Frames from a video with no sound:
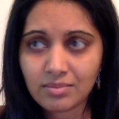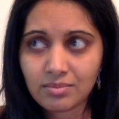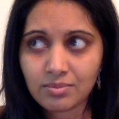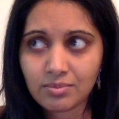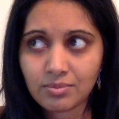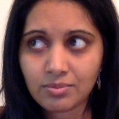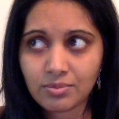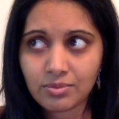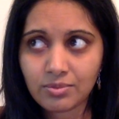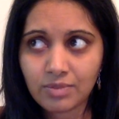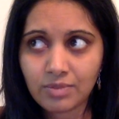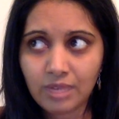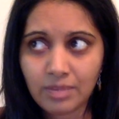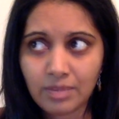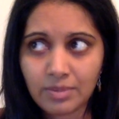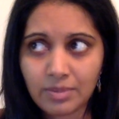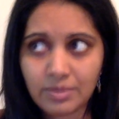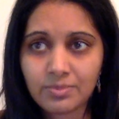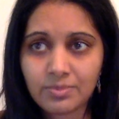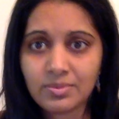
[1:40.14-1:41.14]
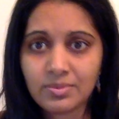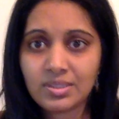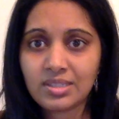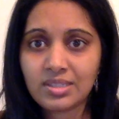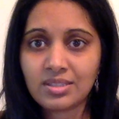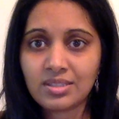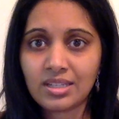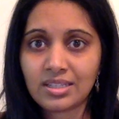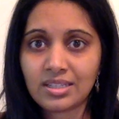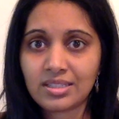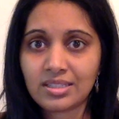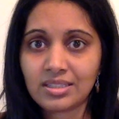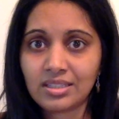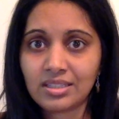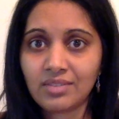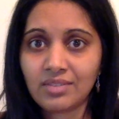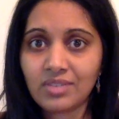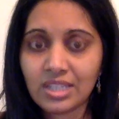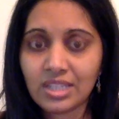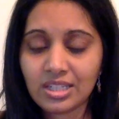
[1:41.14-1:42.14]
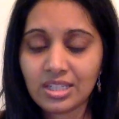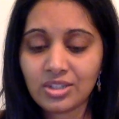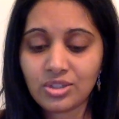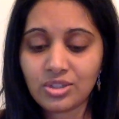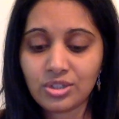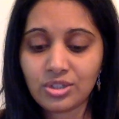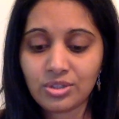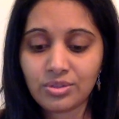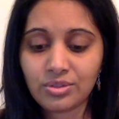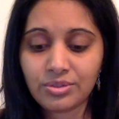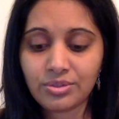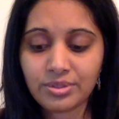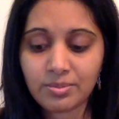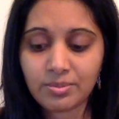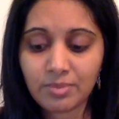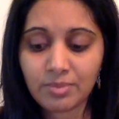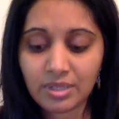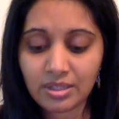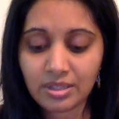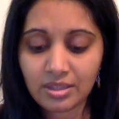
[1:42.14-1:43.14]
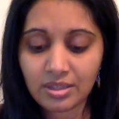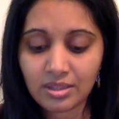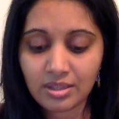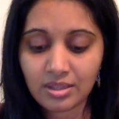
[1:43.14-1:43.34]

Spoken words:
problems, like significant issues, but